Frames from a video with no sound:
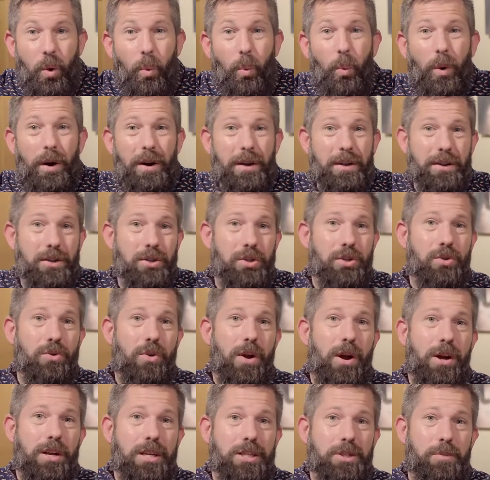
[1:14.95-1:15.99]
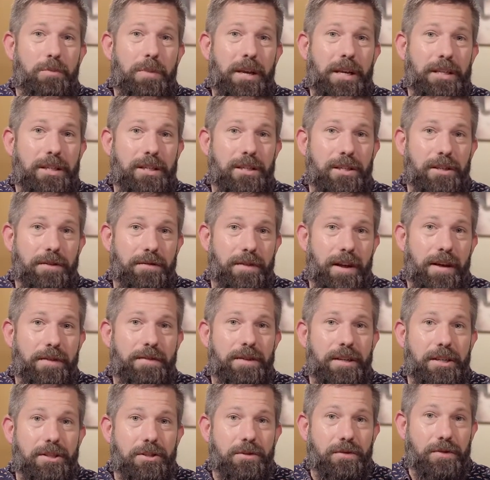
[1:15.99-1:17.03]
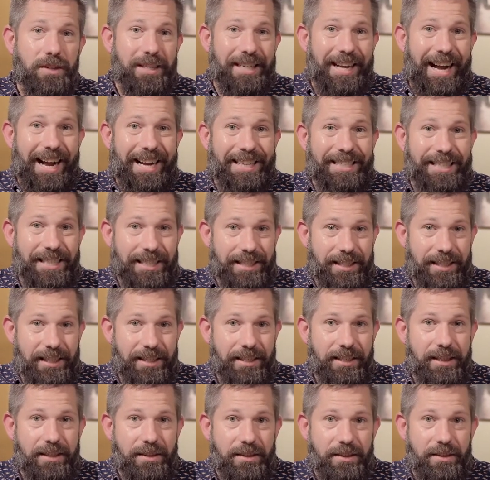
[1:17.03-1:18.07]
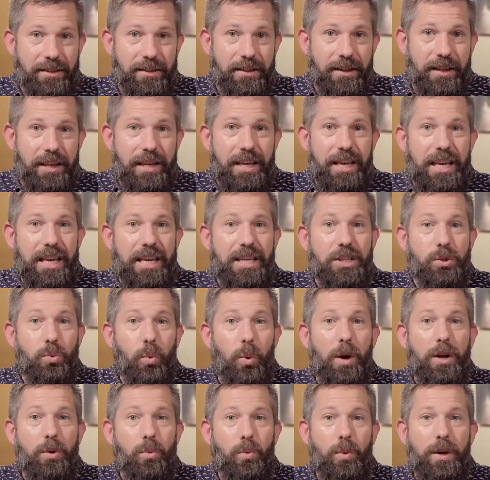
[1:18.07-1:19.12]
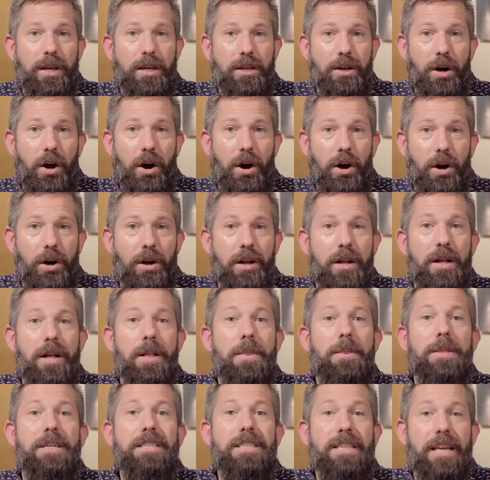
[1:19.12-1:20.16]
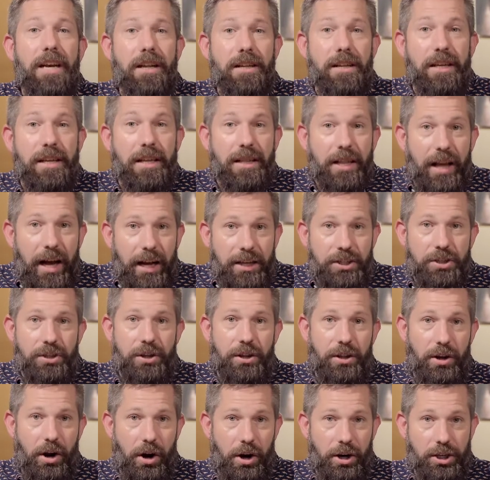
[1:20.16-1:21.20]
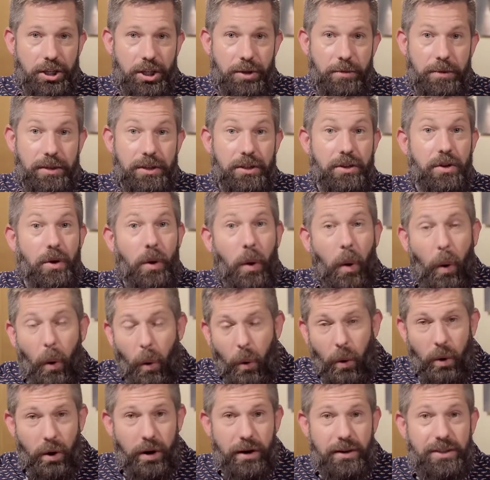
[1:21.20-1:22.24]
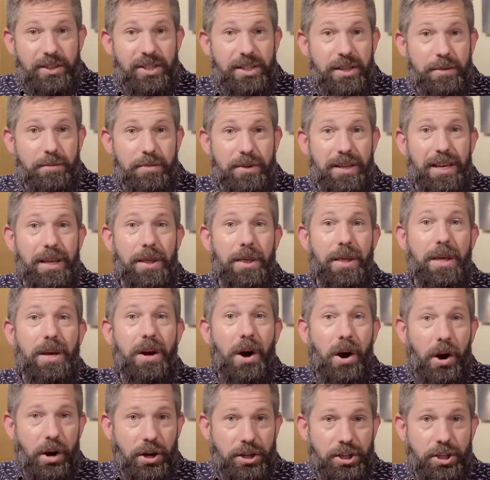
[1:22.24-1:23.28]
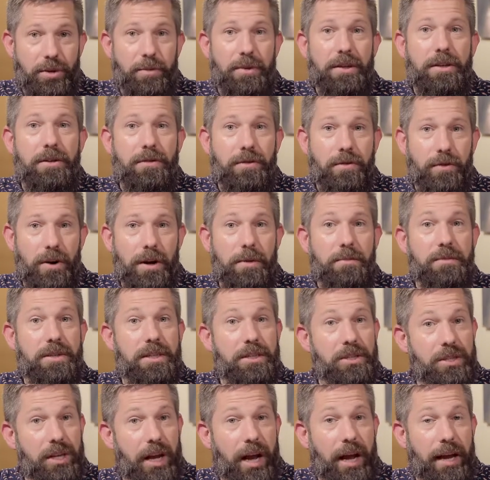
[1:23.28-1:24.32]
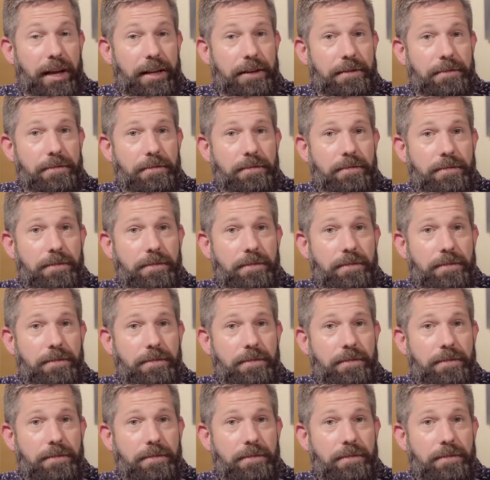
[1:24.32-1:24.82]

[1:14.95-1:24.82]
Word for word: One of the strongest pieces of evidence for God's existence is what we call the teleological argument, or simply the argument from design.